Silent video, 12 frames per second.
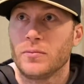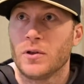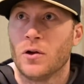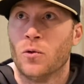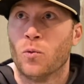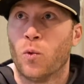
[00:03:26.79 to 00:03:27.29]

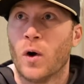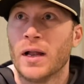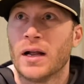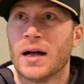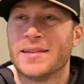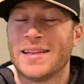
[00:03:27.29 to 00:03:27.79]

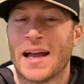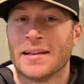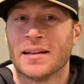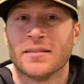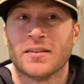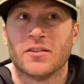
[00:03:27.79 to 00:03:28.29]
what
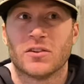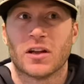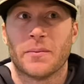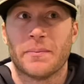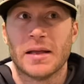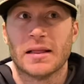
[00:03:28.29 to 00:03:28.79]
attendance is going
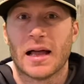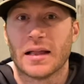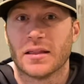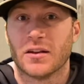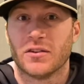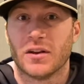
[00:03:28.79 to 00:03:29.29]
to be
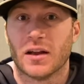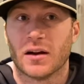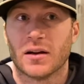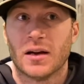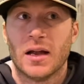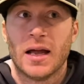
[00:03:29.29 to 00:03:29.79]
like this
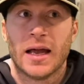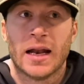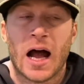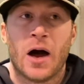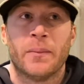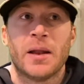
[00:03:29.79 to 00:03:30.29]
year and
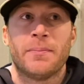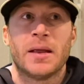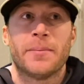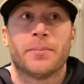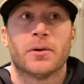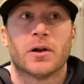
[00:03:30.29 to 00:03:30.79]
how many
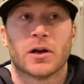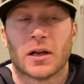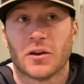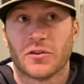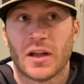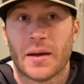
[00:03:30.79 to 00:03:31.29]
people are going
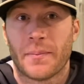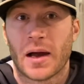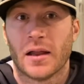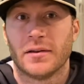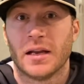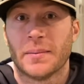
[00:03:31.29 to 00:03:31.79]
to stand
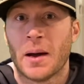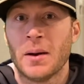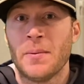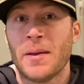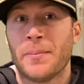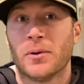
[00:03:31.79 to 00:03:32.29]
by the team. How
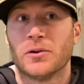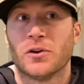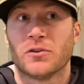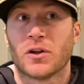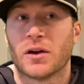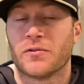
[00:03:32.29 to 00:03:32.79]
many people are
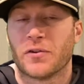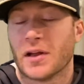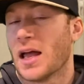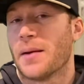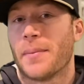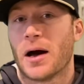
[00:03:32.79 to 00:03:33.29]
just going to
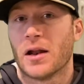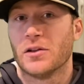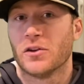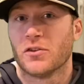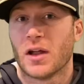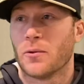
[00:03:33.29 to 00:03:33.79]
forget about it and
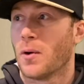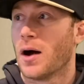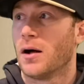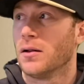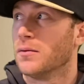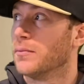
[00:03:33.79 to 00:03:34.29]
just say,
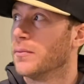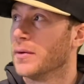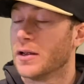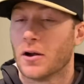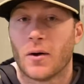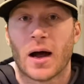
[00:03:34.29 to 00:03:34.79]
well,
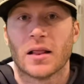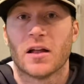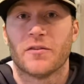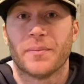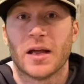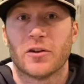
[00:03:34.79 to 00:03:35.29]
you know, I
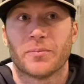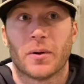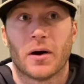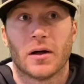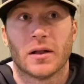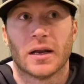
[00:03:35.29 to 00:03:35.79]
love
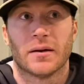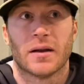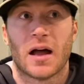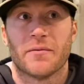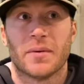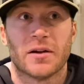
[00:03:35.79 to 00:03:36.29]
baseball and
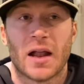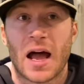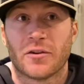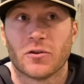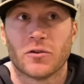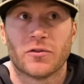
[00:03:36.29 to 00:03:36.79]
I've been an
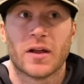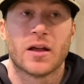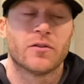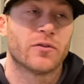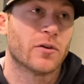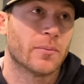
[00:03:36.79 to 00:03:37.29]
Astros
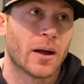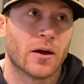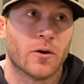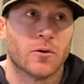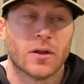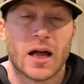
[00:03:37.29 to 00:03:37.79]
fan for my
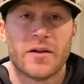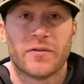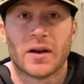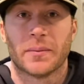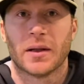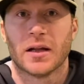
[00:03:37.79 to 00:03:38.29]
whole life
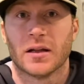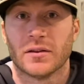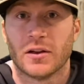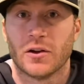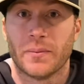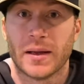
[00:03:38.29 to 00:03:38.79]
and I'm going to
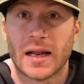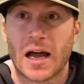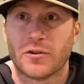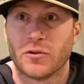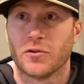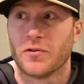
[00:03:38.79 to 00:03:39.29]
continue to be an
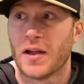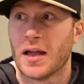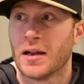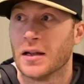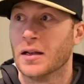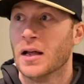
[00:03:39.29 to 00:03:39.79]
Astros
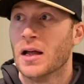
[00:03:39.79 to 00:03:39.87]
fan. And,